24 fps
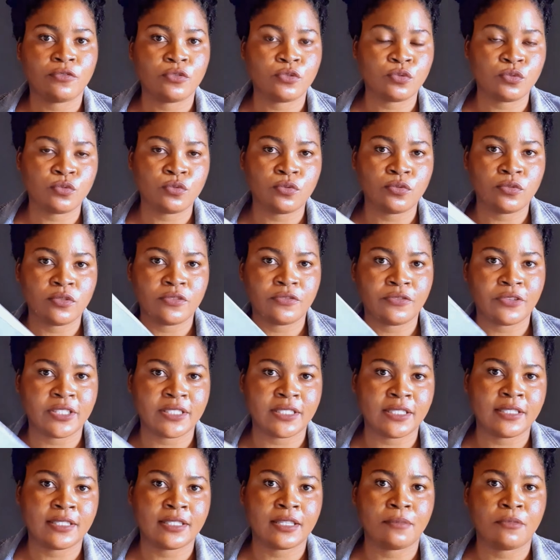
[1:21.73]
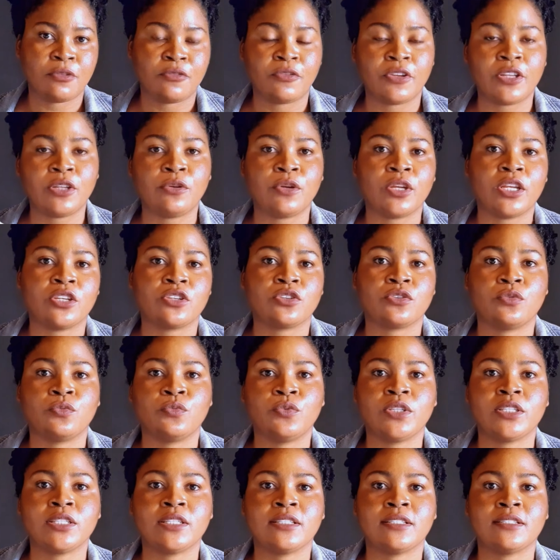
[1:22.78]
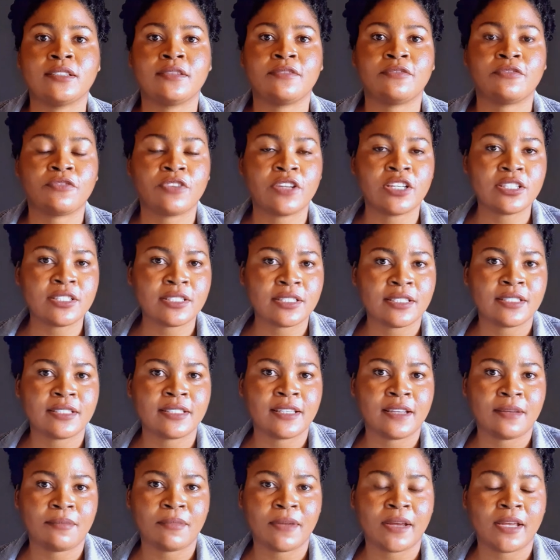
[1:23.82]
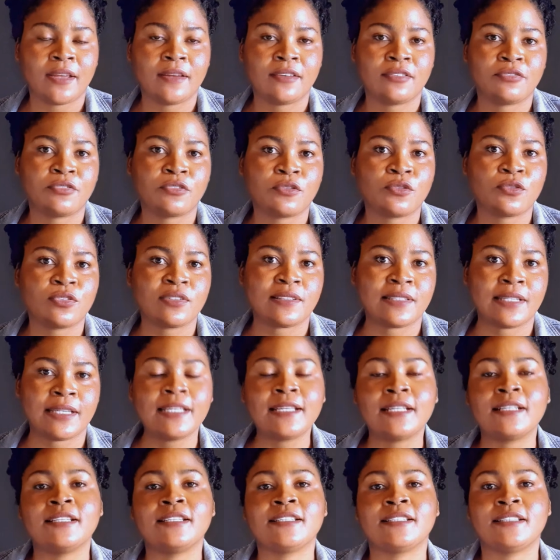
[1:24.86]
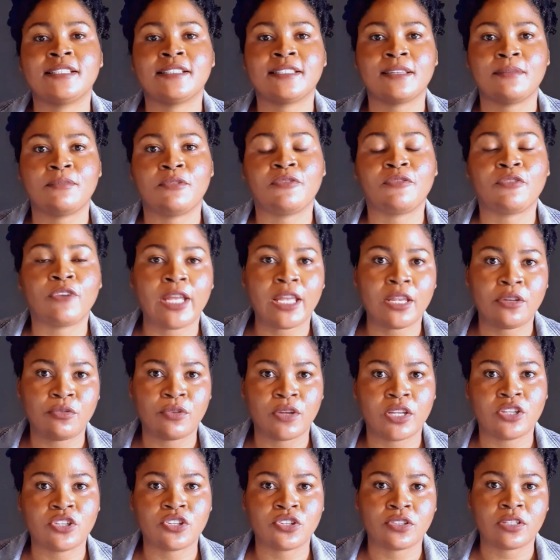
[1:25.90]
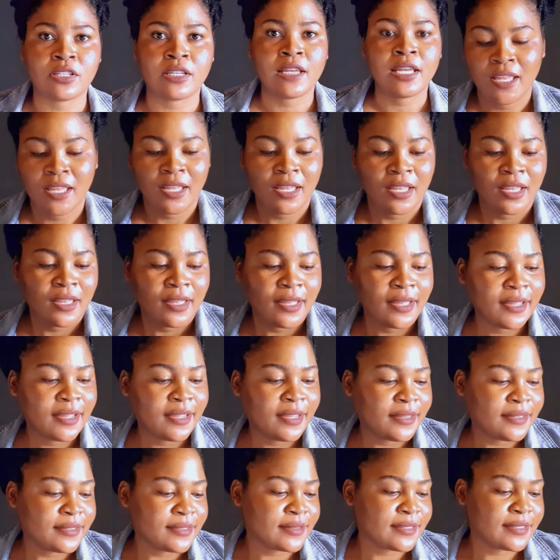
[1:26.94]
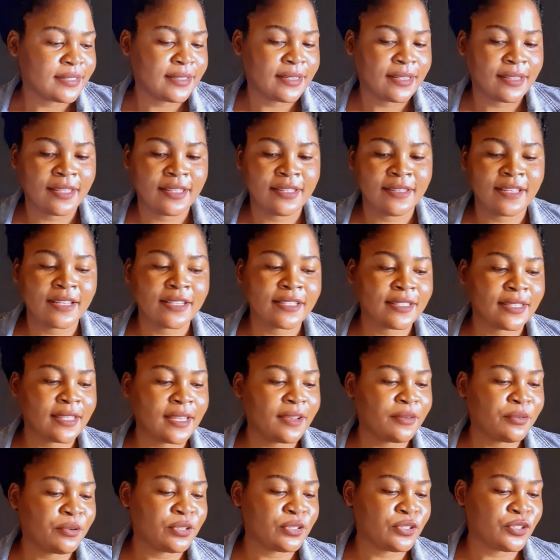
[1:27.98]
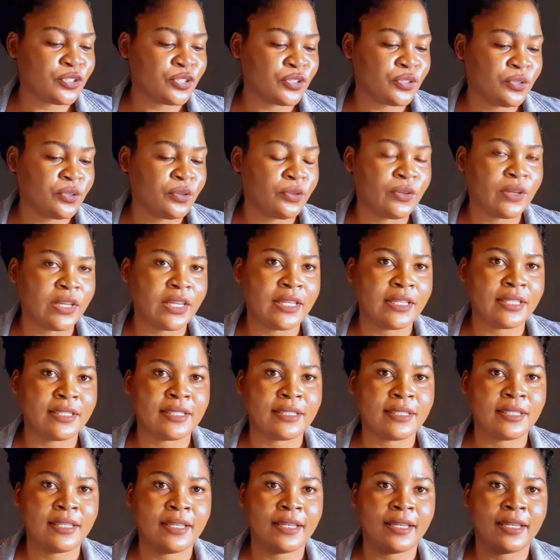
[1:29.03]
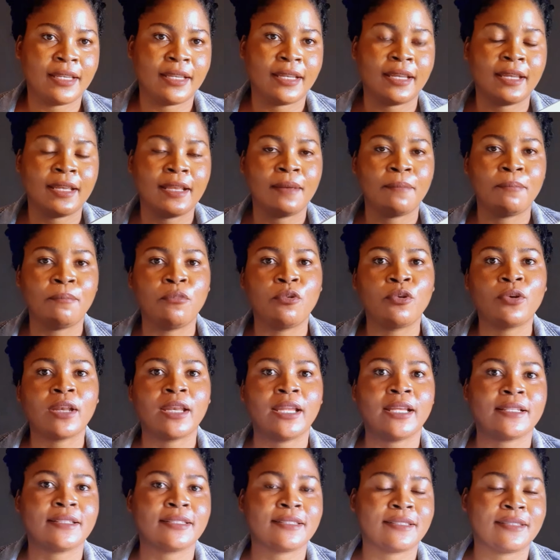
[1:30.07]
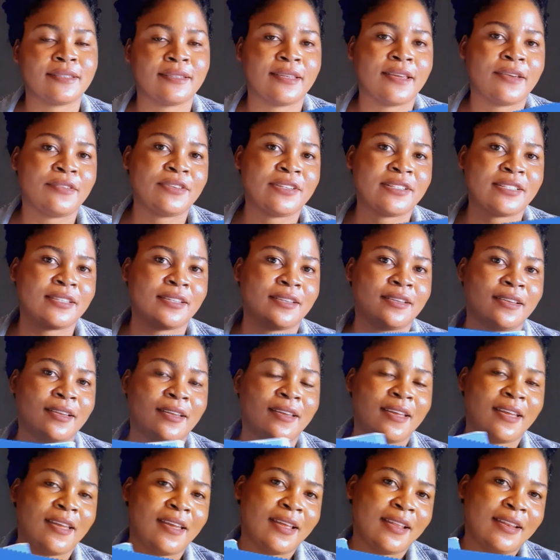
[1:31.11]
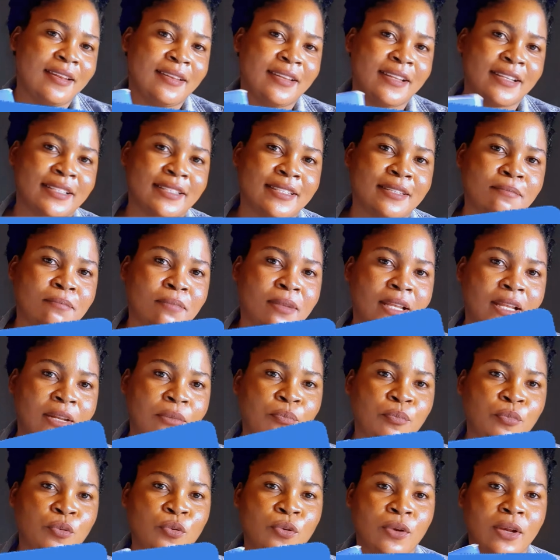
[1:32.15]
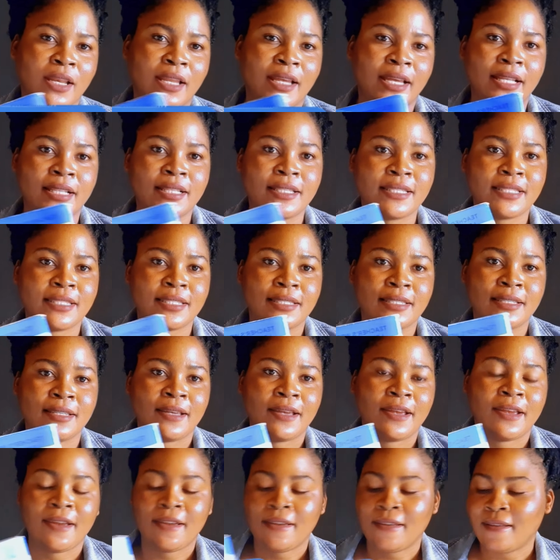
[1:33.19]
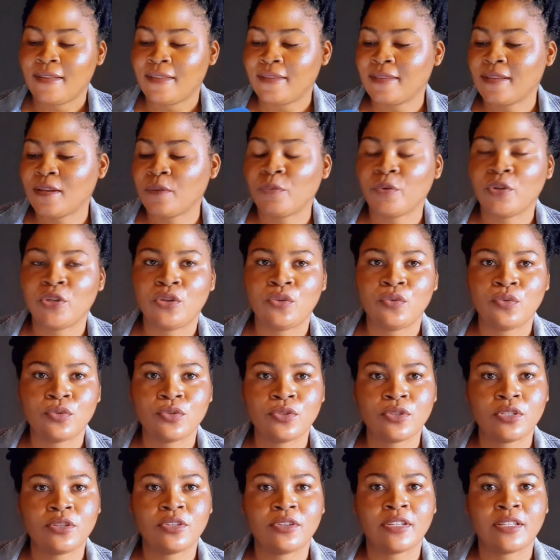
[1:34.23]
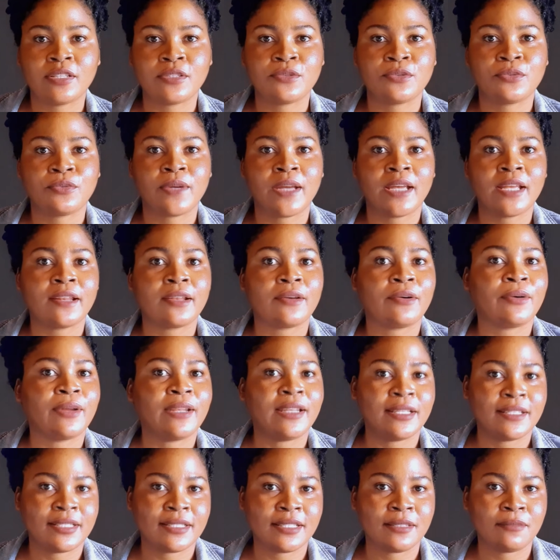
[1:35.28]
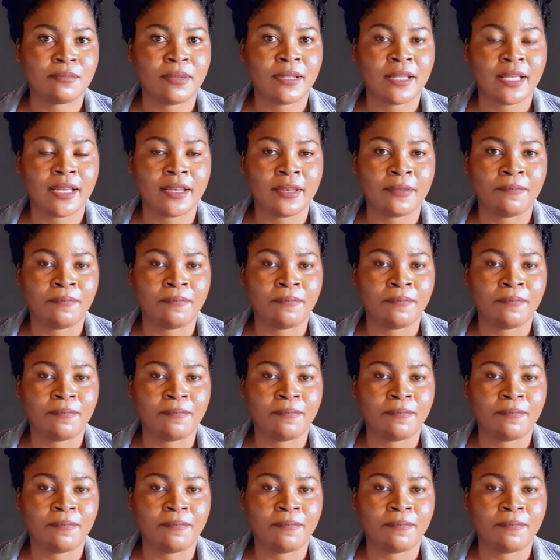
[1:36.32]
two different systems of education, which is the French system and, of course, the English system of education. And the next thing I want to show you is the booklet. Here is the lesson plan booklet that we use in order to write our lesson plan.